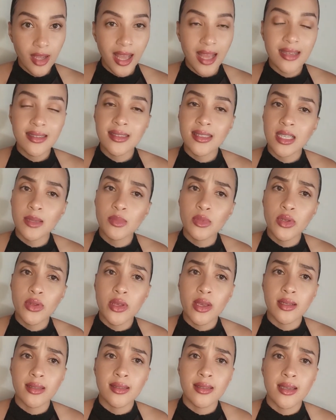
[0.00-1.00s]
Except to
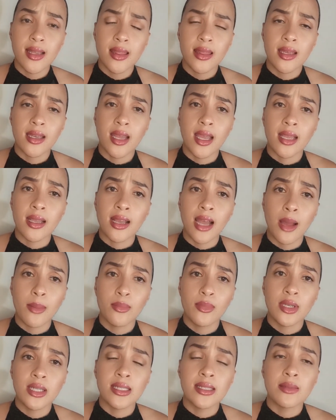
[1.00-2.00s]
the extent that a
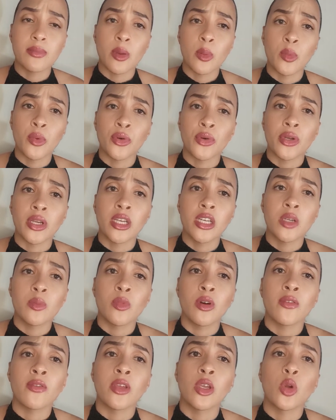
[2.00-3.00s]
company's memorandum
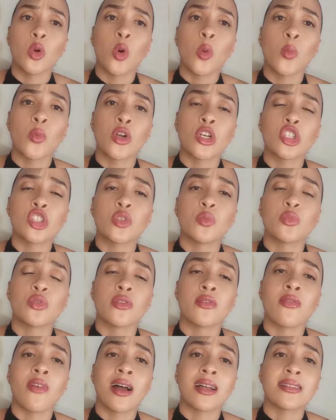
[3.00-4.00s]
of incorporation
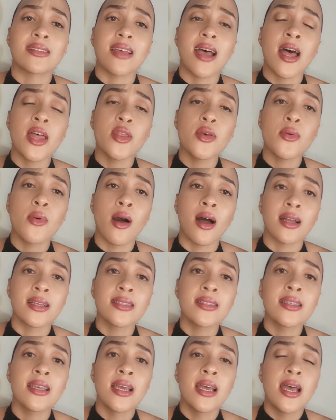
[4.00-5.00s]
provides
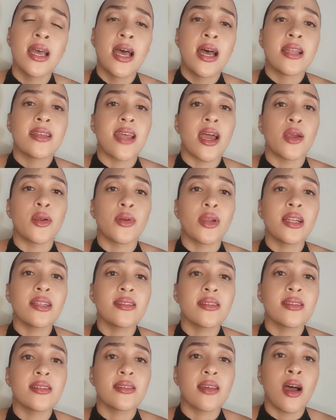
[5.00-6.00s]
otherwise,
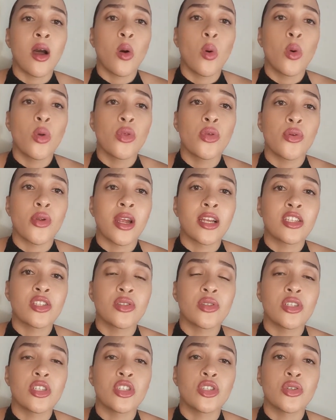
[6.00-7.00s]
directors are authorized
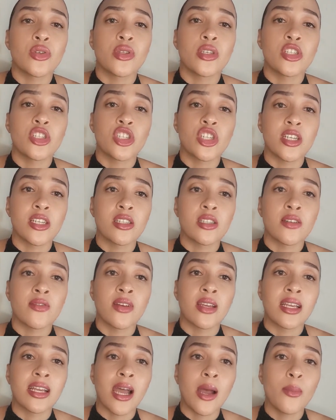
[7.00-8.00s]
to issue the shares of
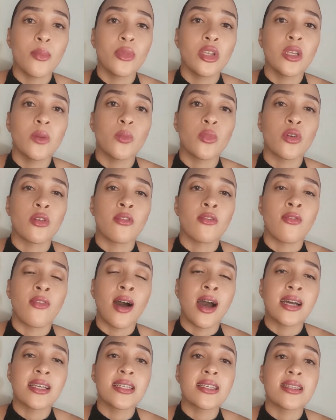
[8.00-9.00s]
a company,
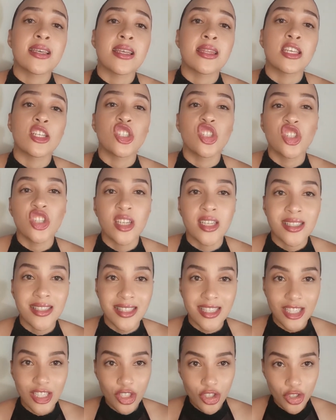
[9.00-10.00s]
provided that the shares
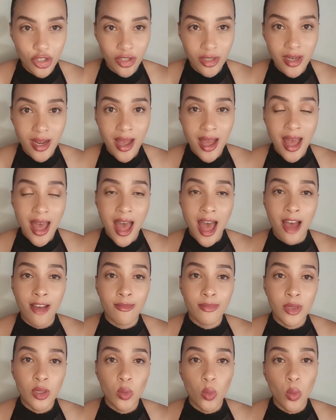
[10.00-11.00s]
issued
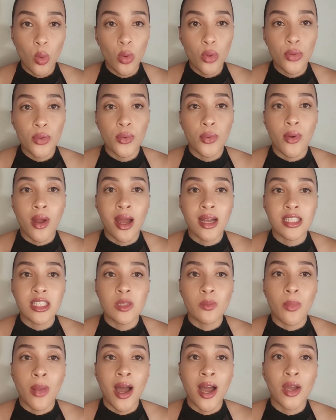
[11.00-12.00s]
have been authorized
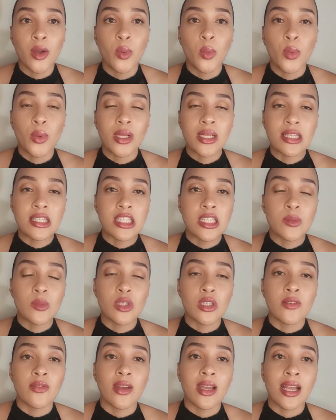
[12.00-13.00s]
by or in
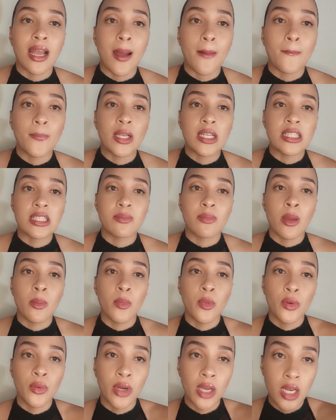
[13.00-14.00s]
terms of a company's
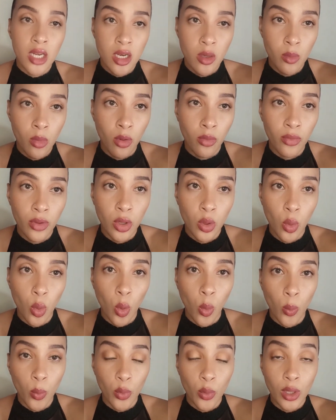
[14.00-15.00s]
memorandum of
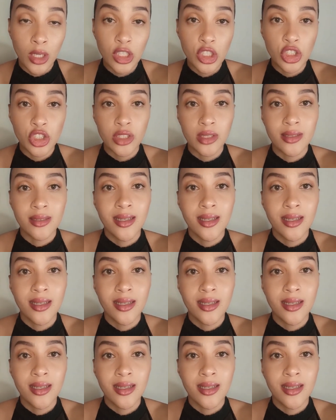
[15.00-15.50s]
incorporation,